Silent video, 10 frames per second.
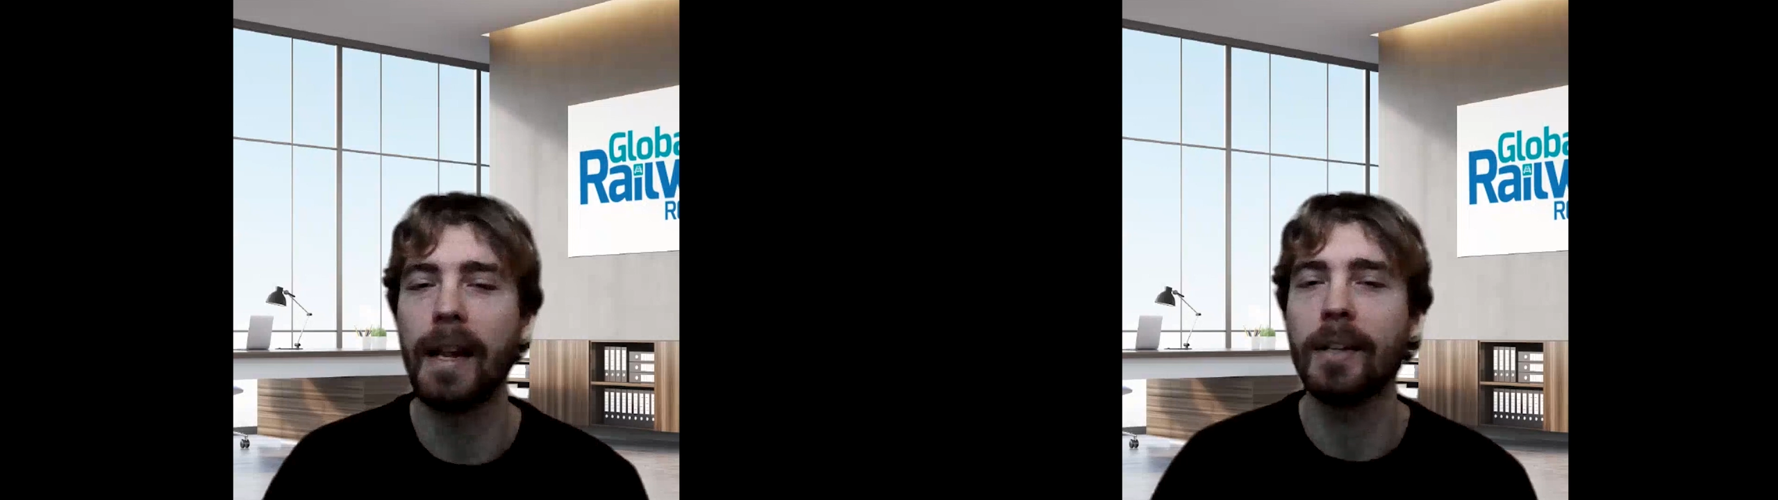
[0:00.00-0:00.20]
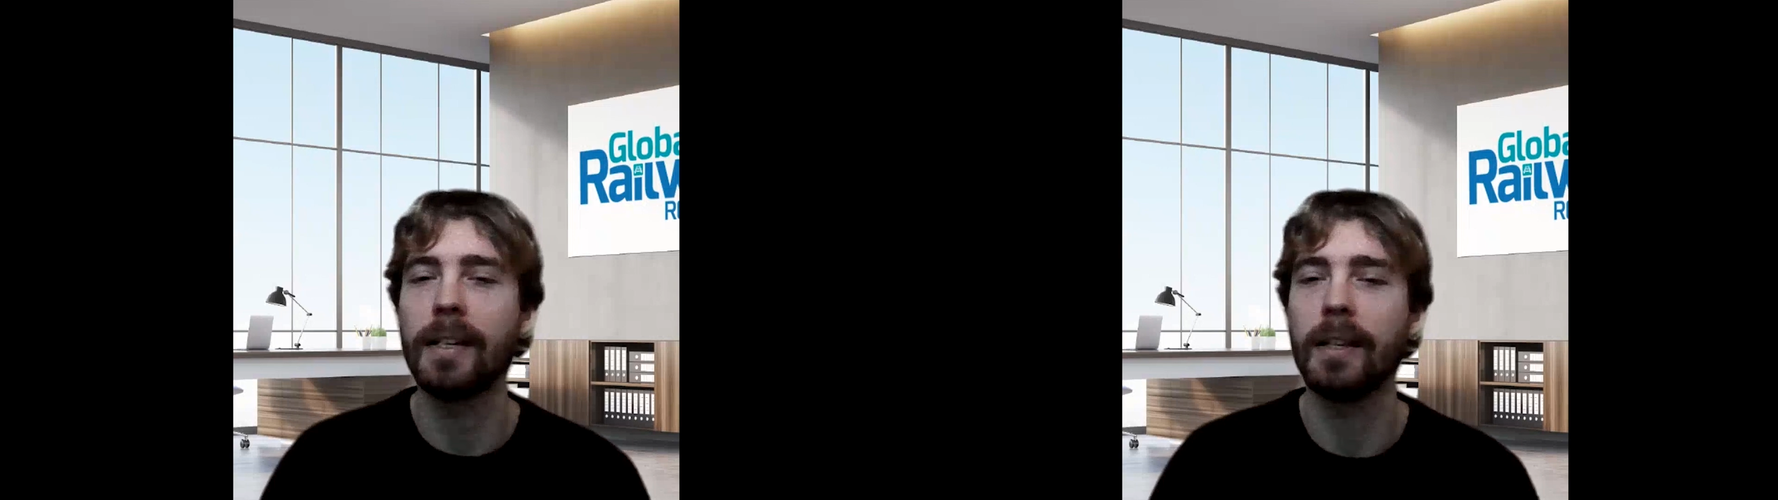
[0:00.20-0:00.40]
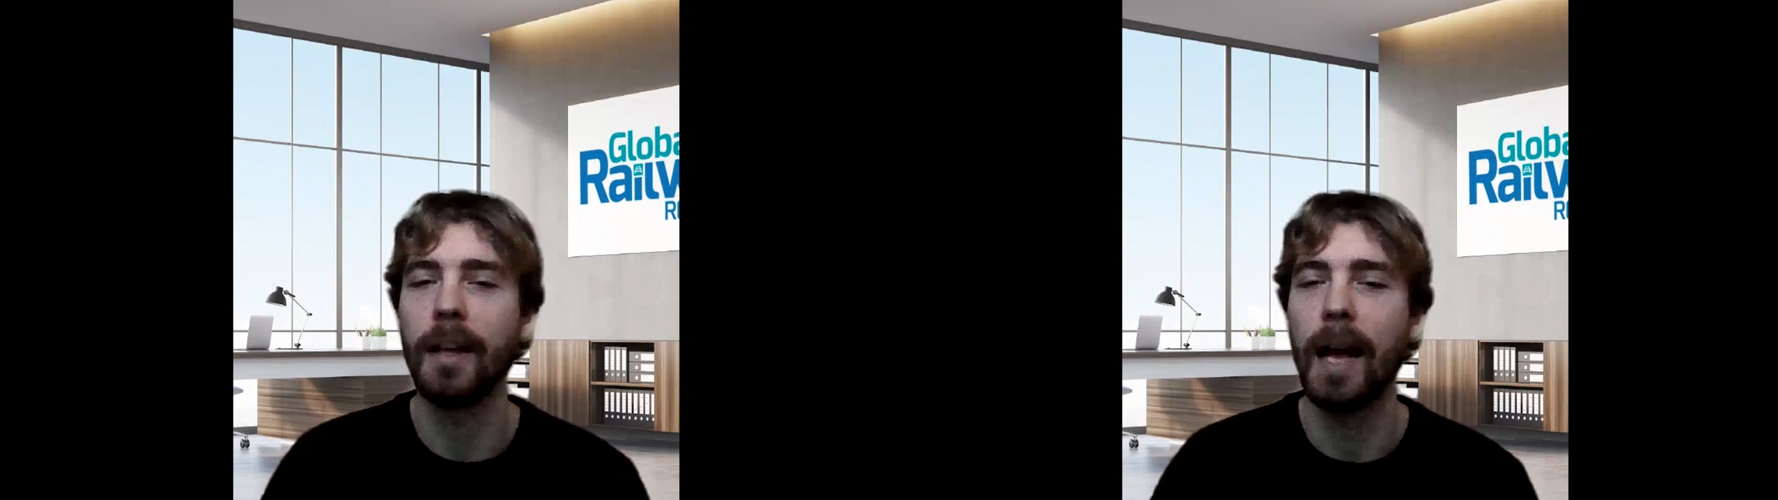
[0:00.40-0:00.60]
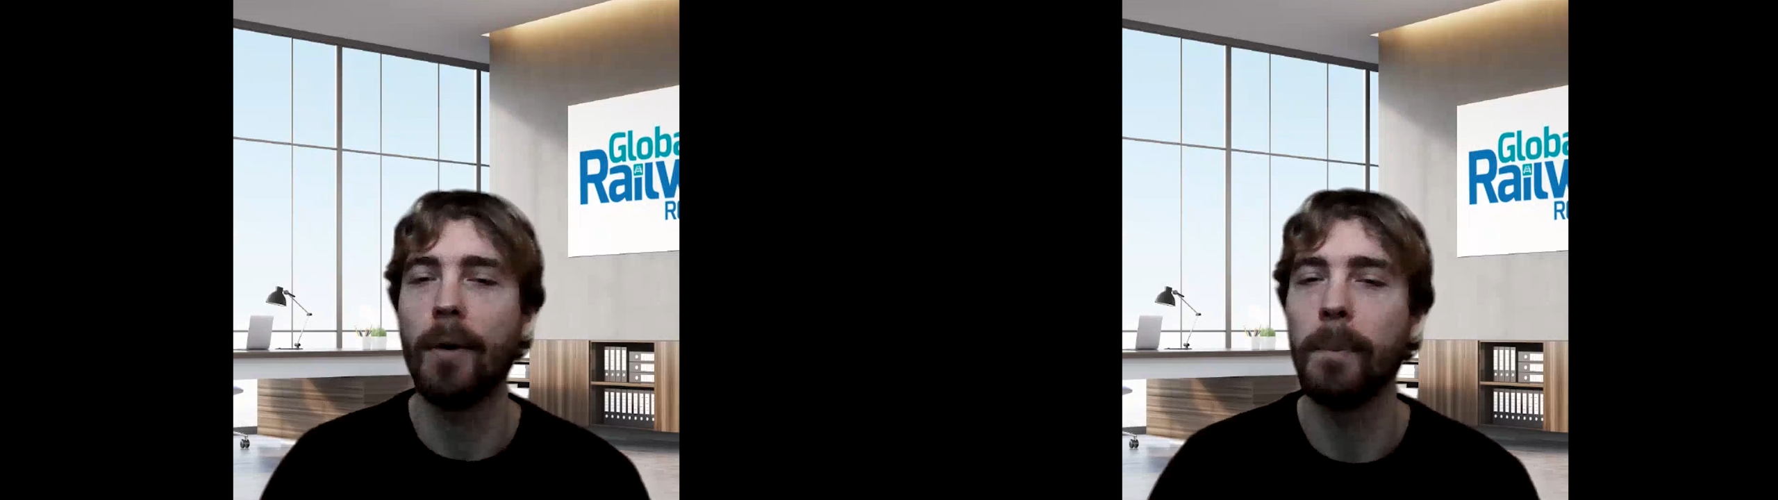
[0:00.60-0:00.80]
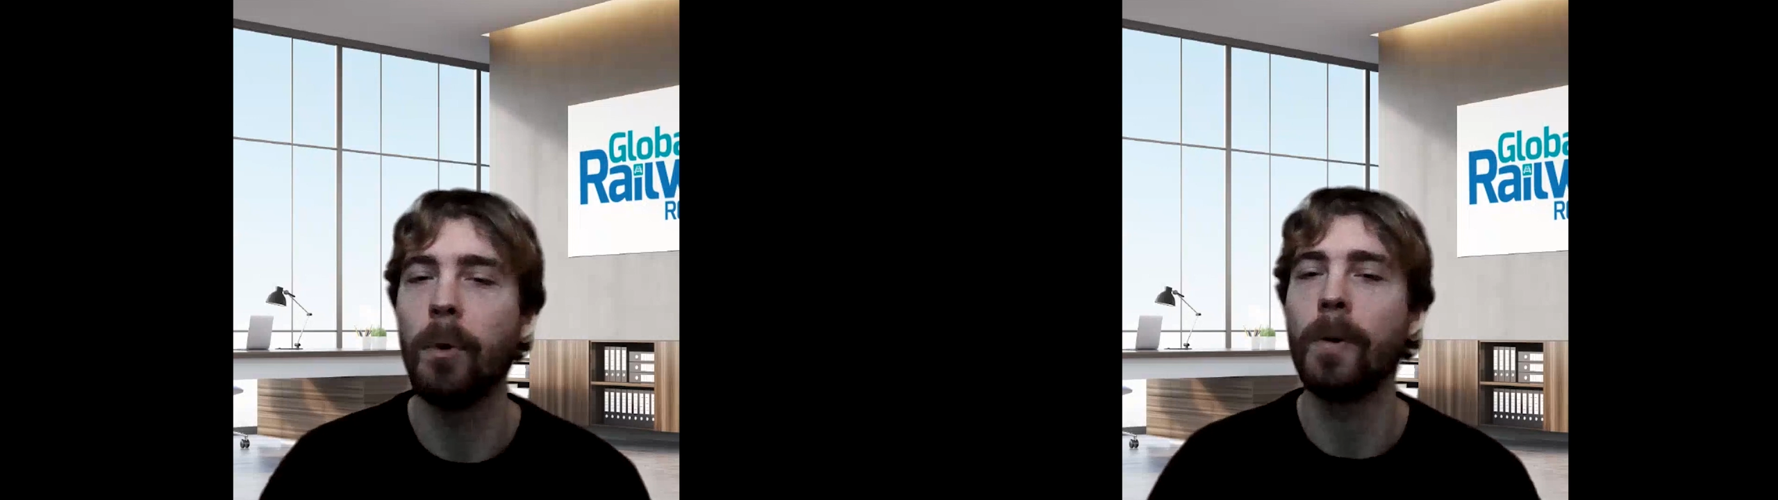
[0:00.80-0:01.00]
tell us
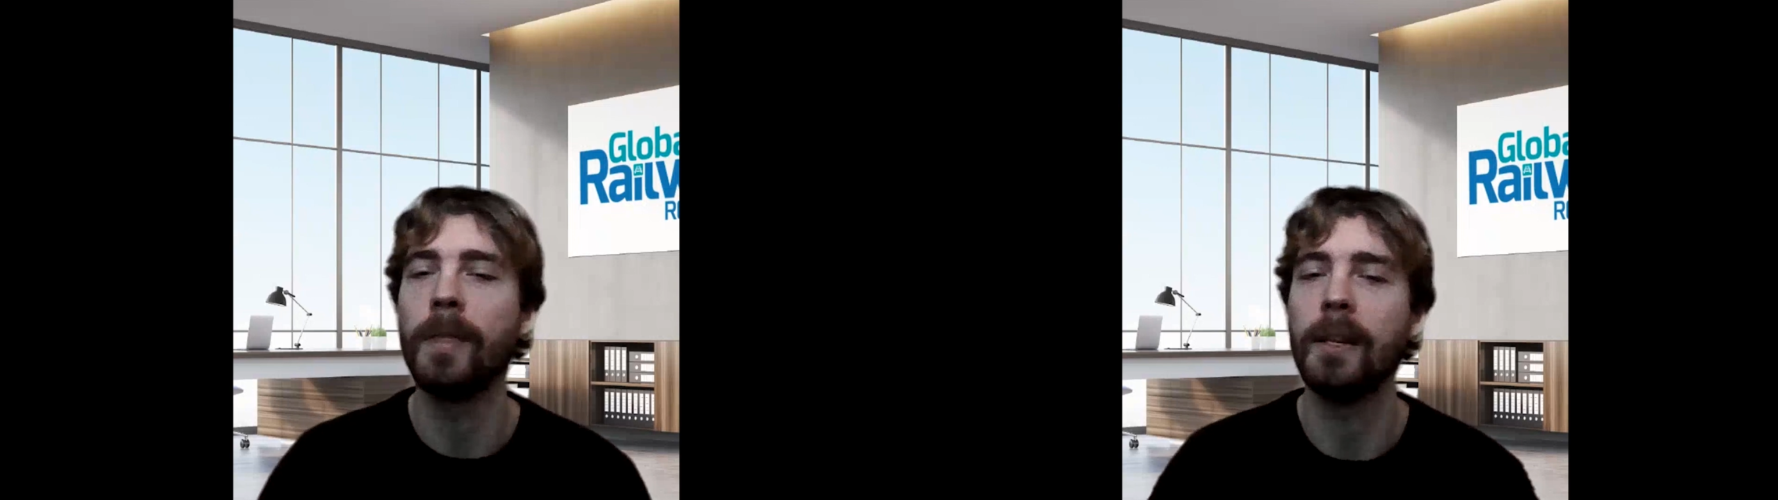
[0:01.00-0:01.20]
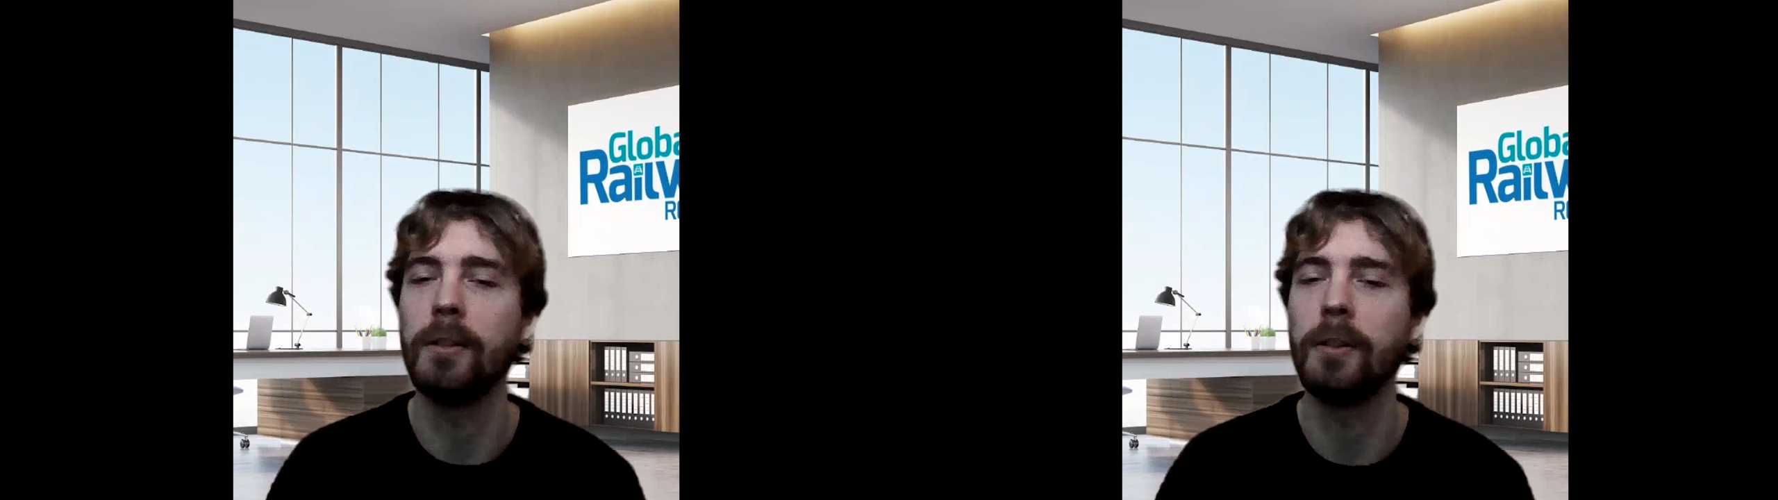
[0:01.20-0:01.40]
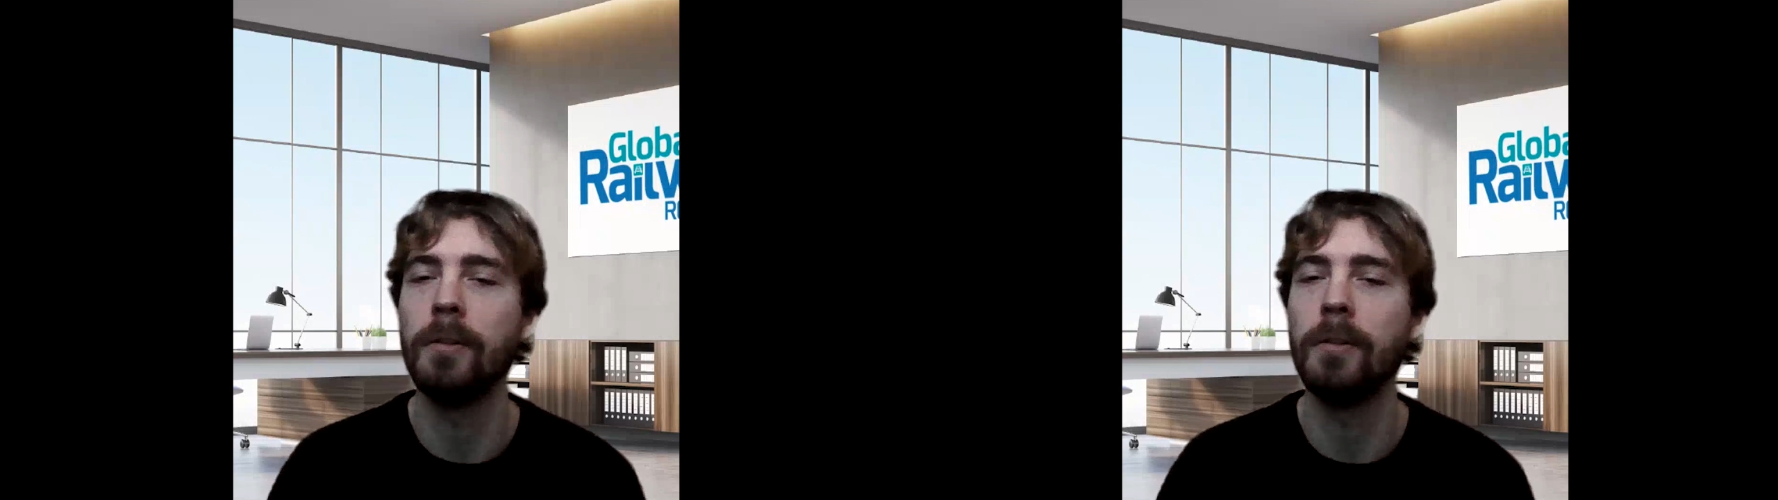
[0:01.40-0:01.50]
how important this